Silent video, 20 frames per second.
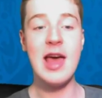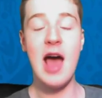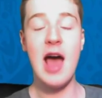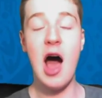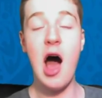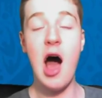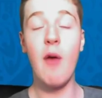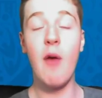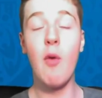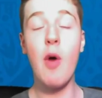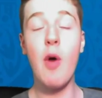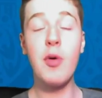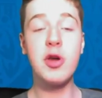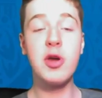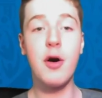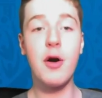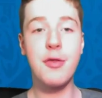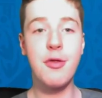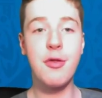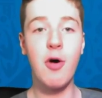What were
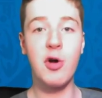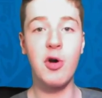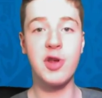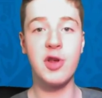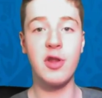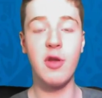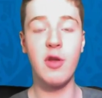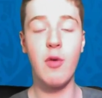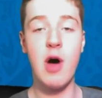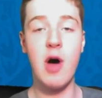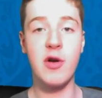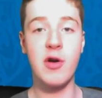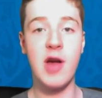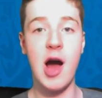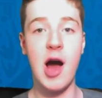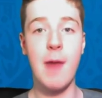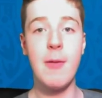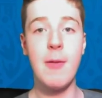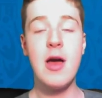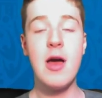your thoughts on the World
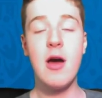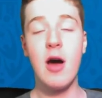Cup?